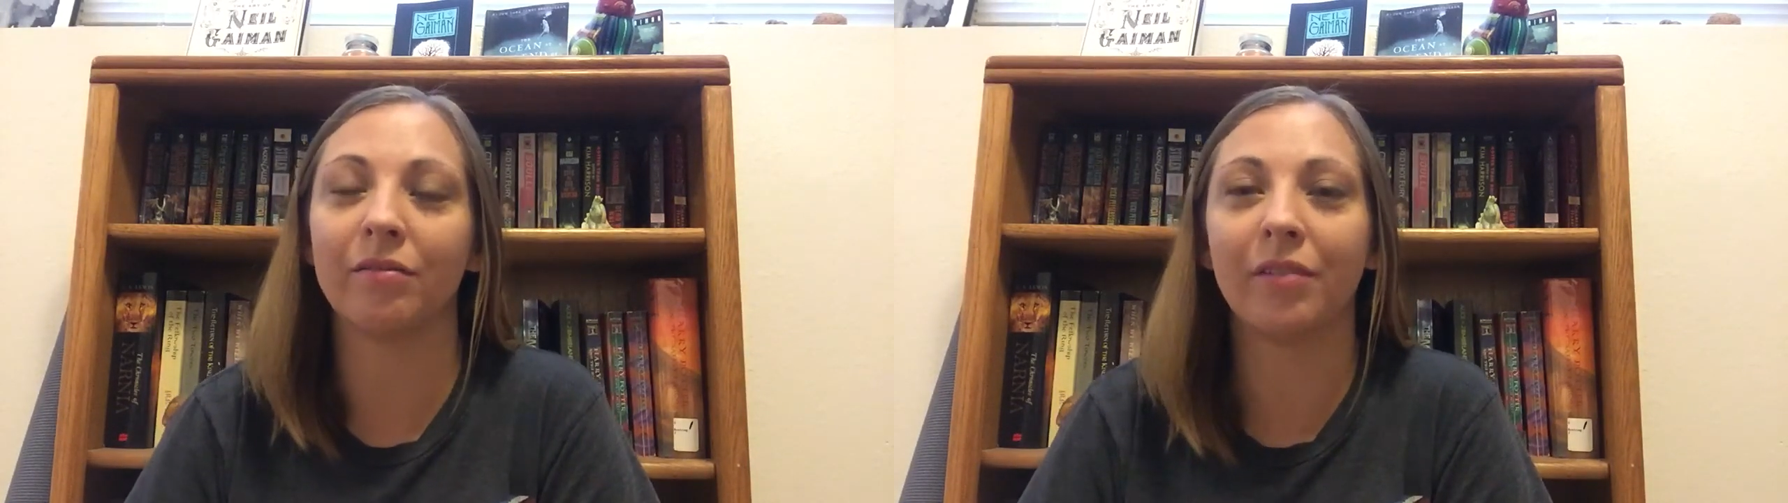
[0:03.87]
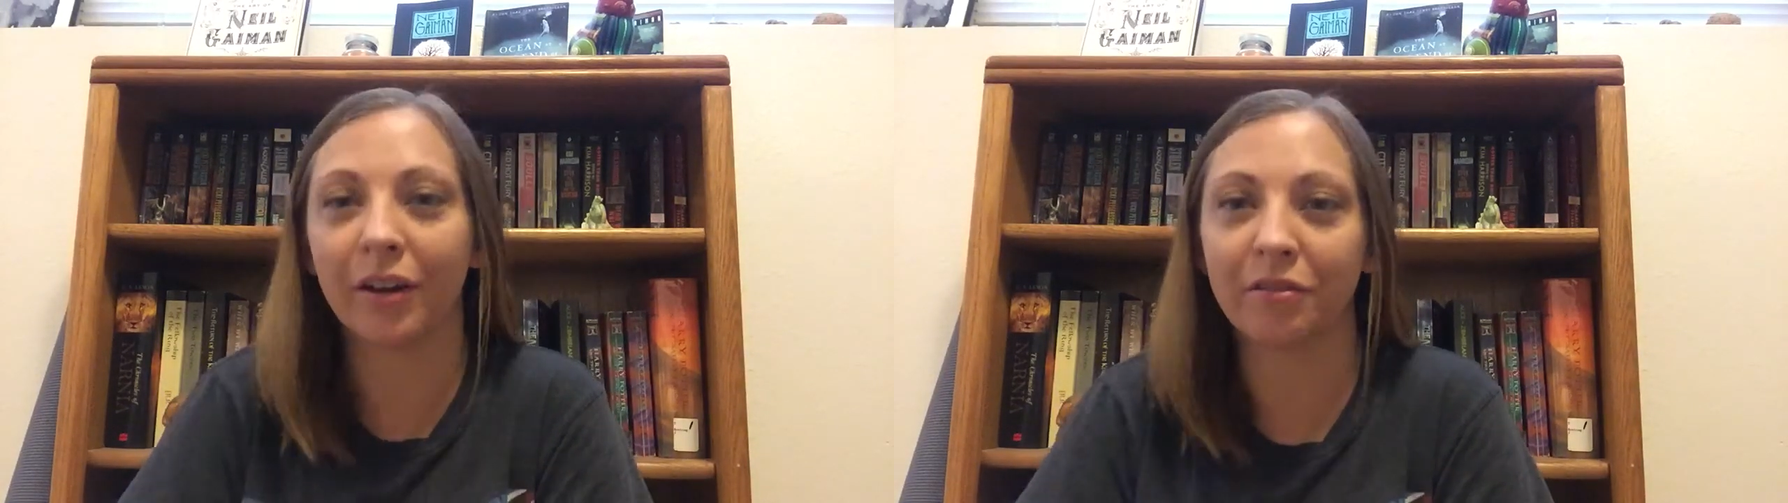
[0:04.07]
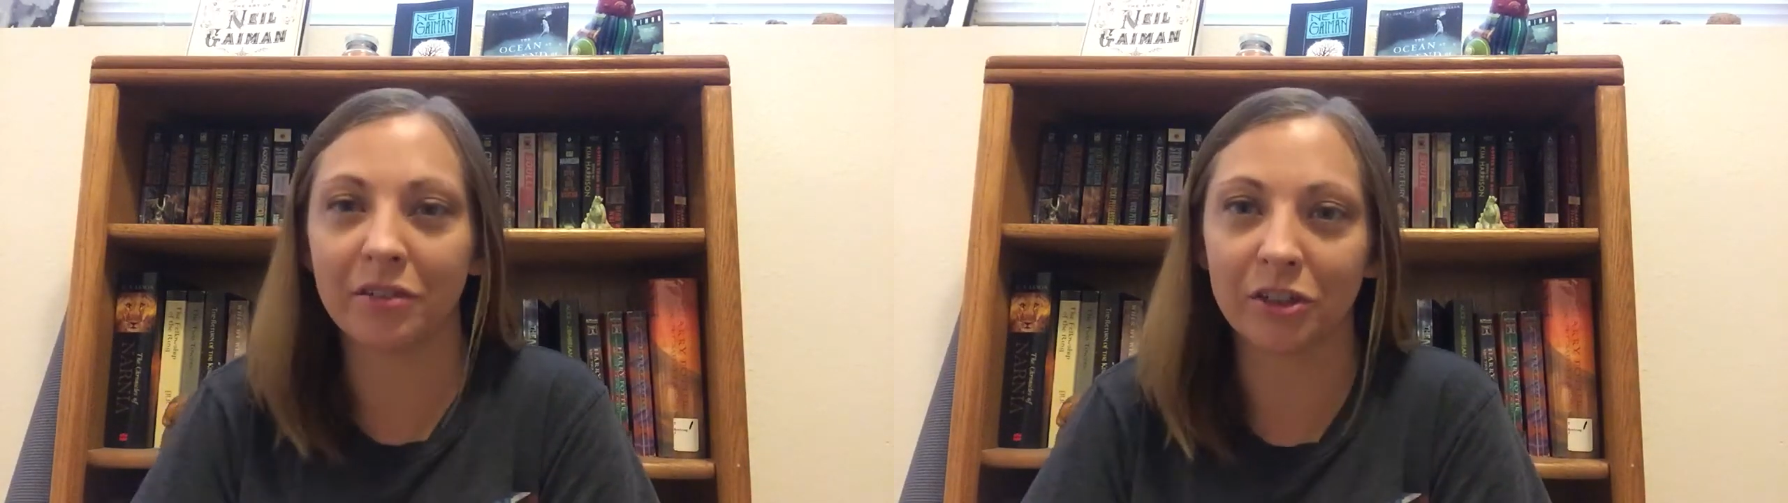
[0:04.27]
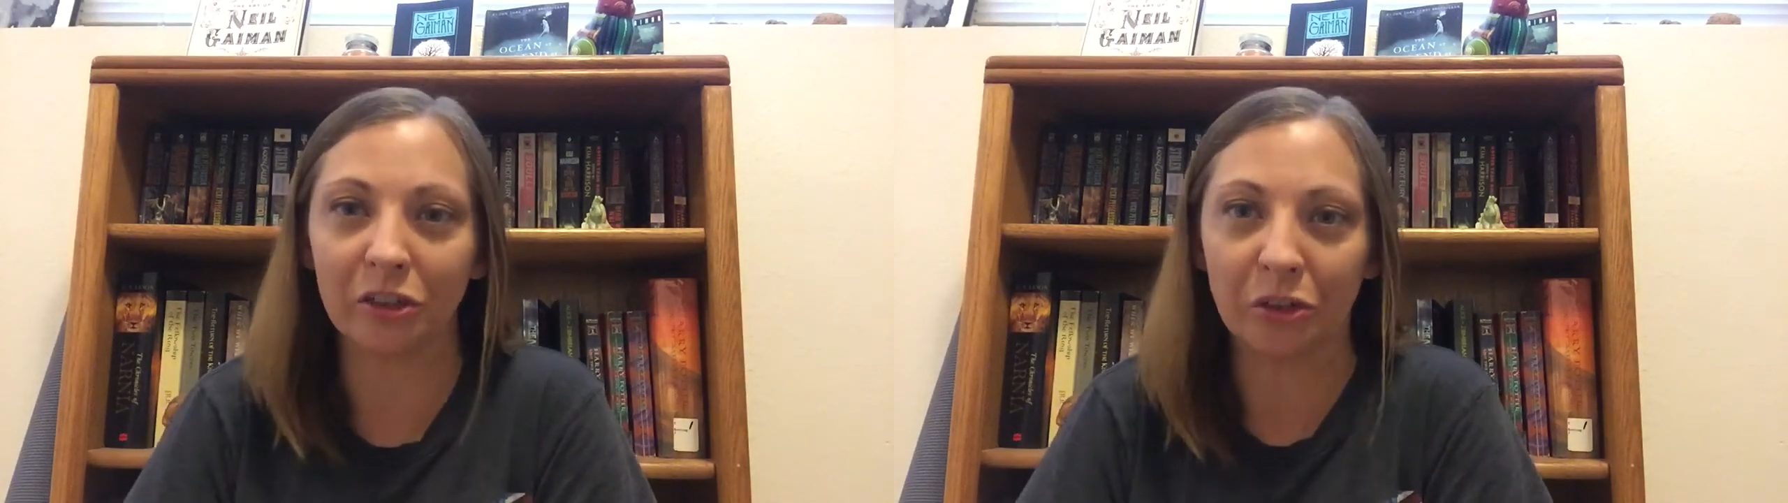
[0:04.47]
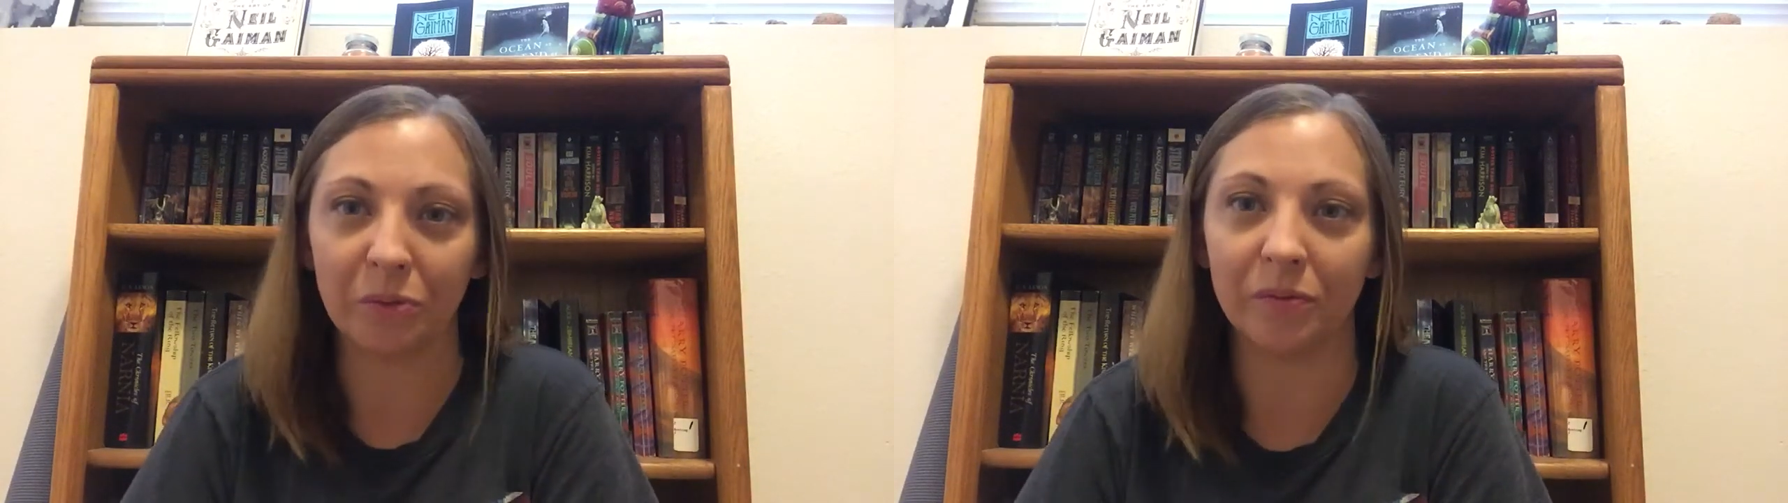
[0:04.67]
very first
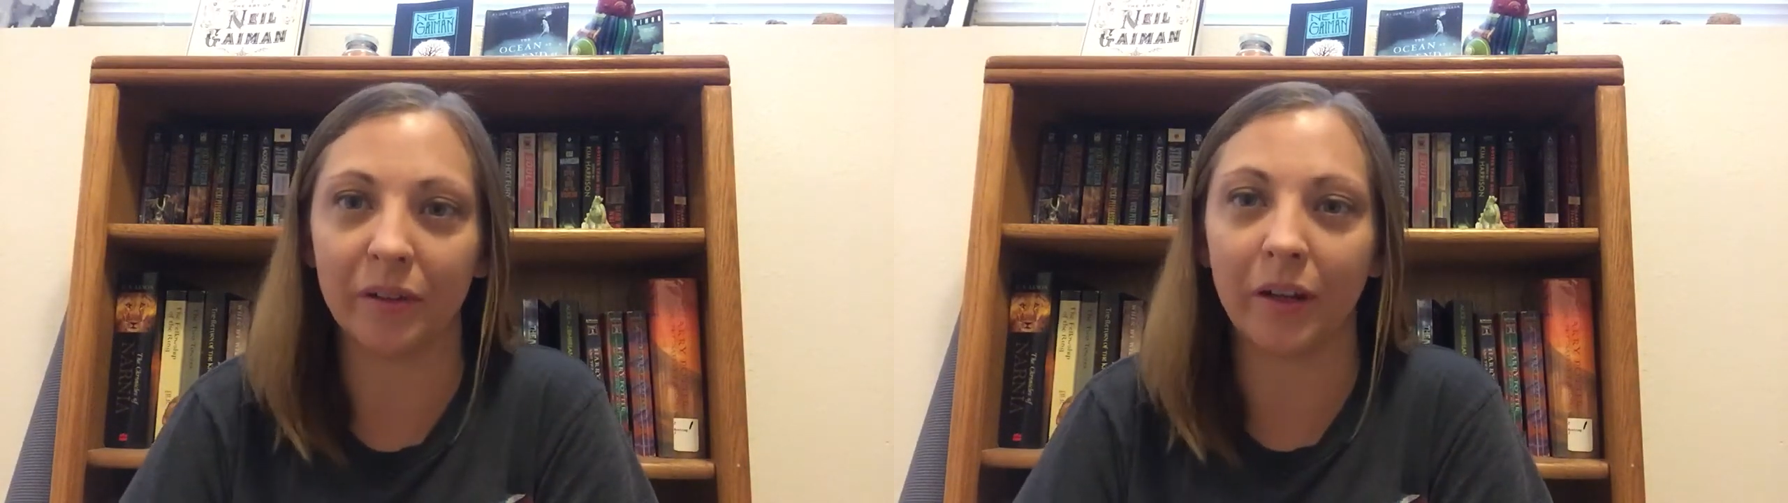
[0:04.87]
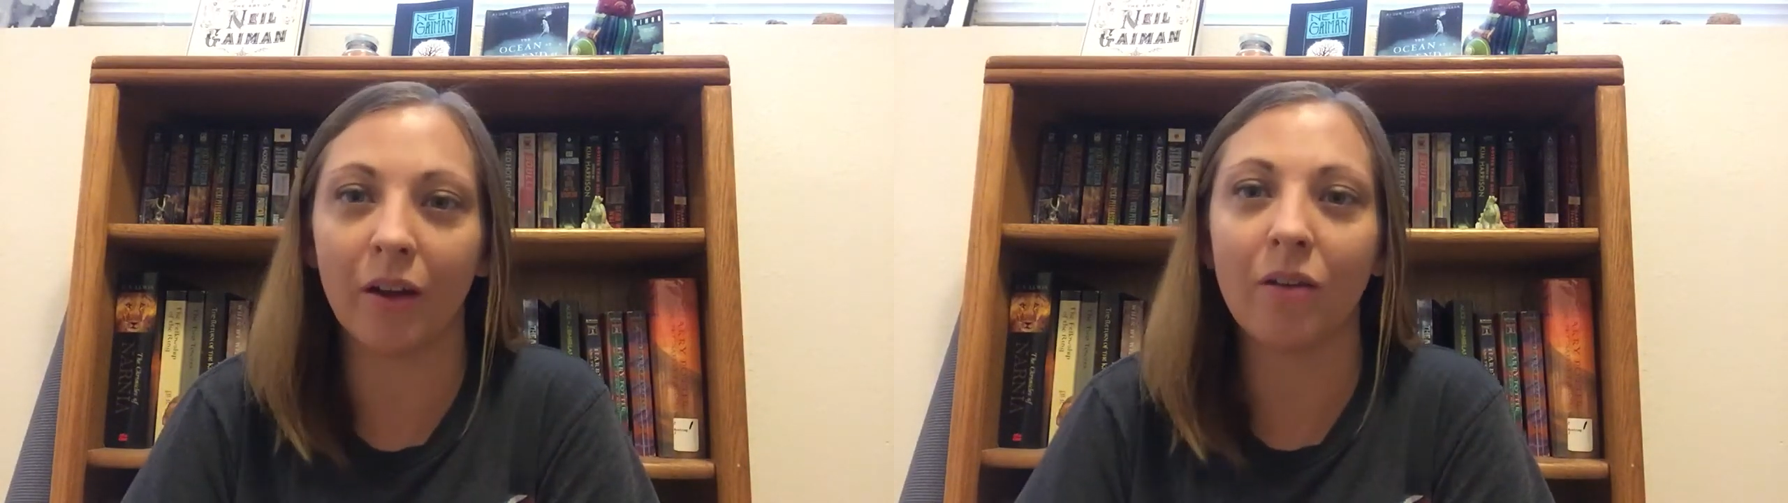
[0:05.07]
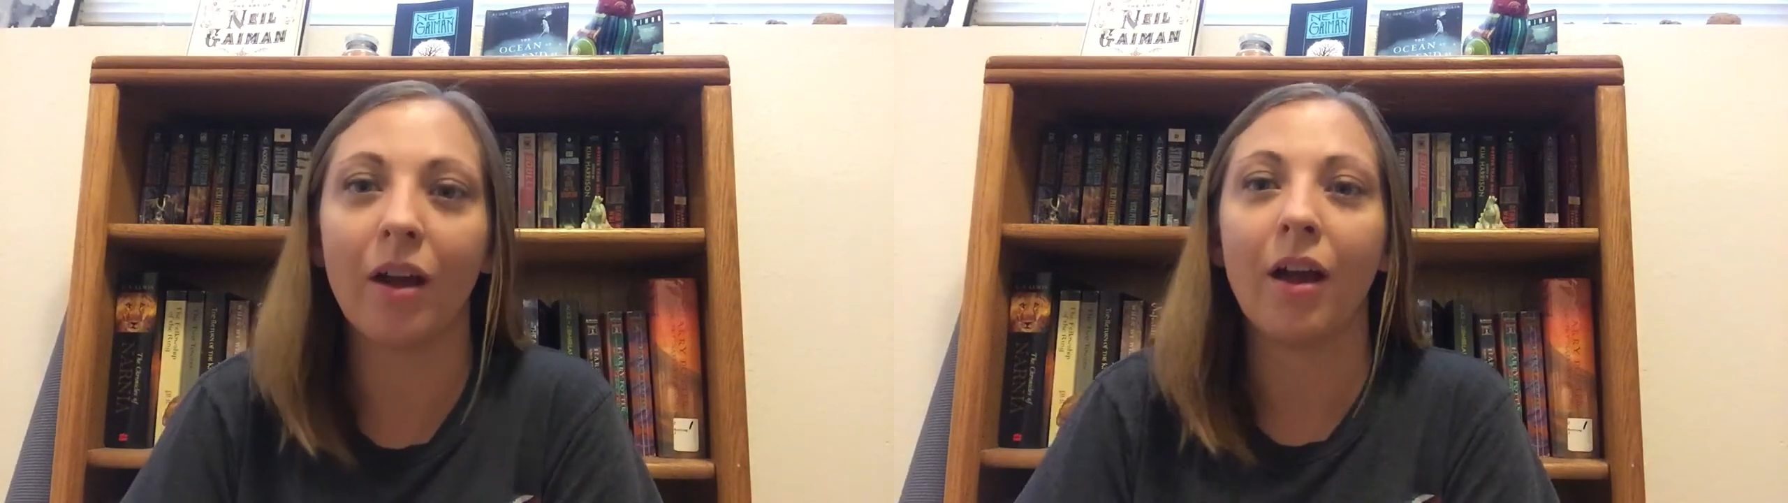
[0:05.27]
YouTube video.